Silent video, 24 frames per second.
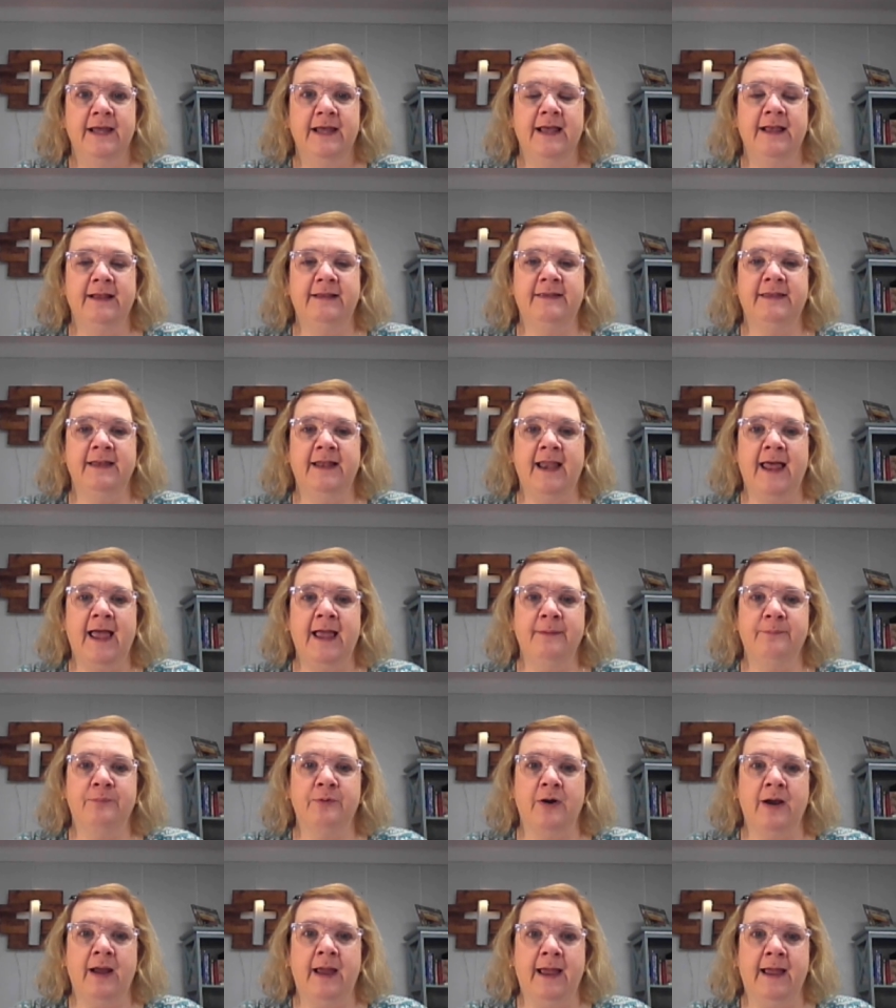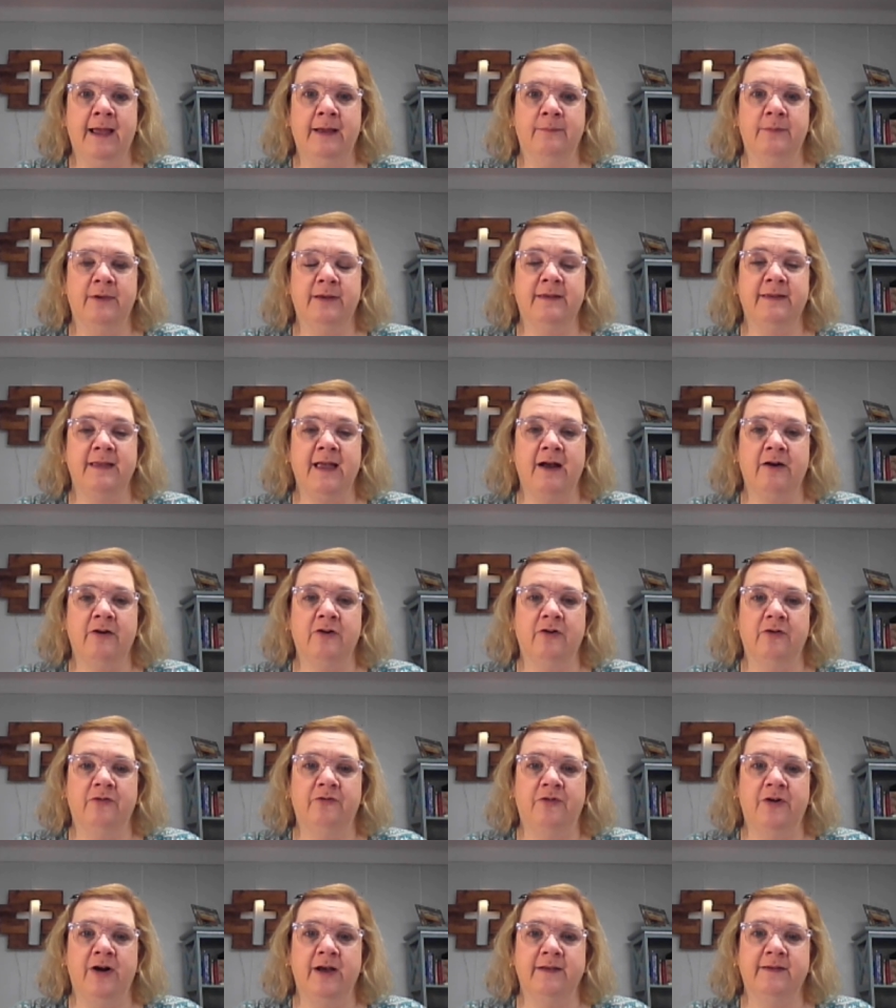he sent Abraham a
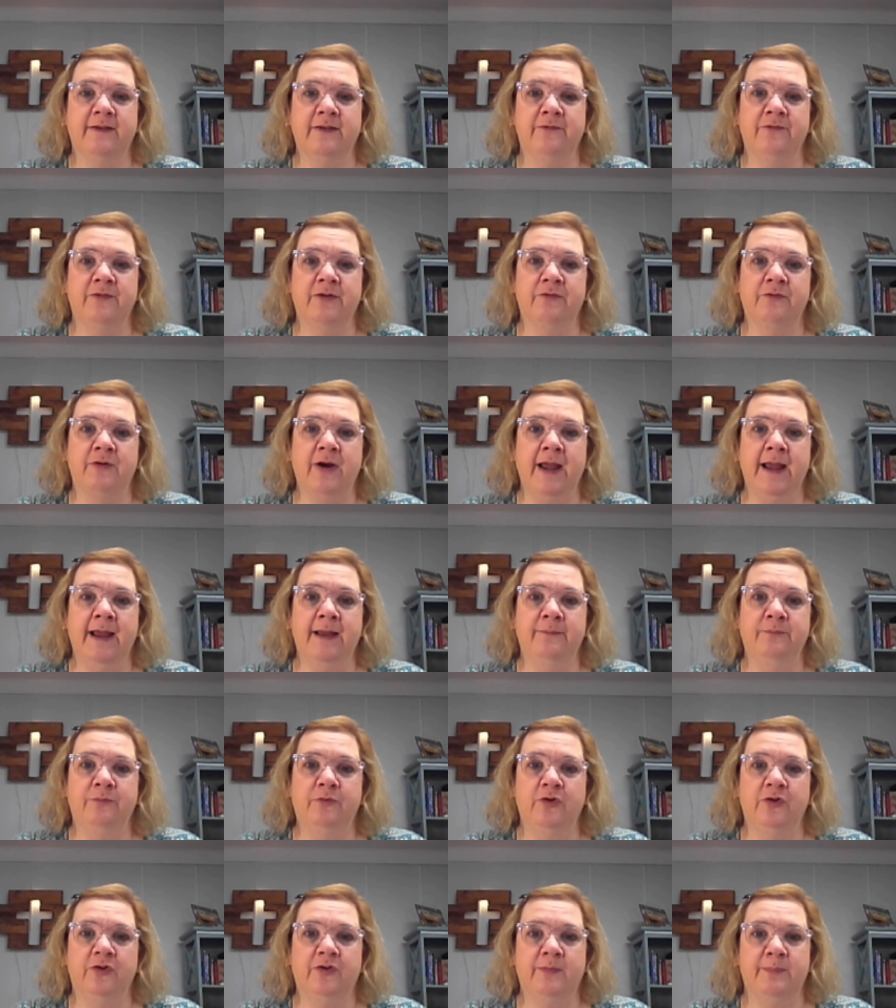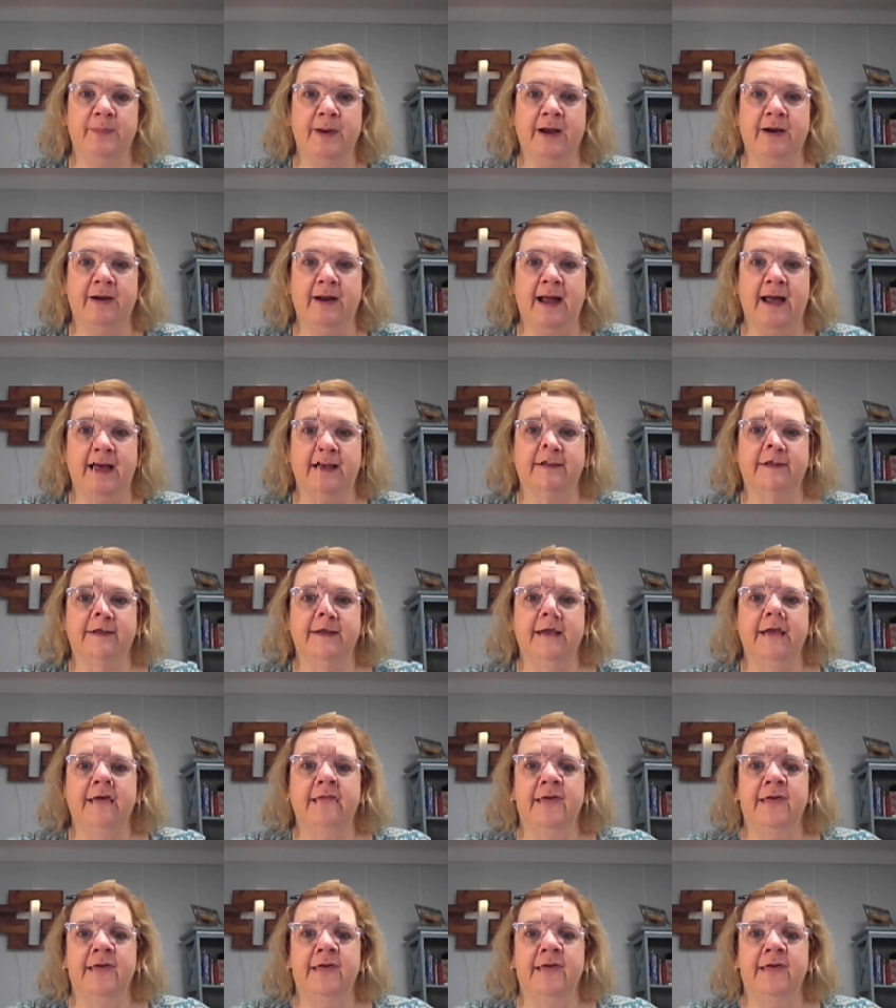sacrifice of a ram to spare Isaac,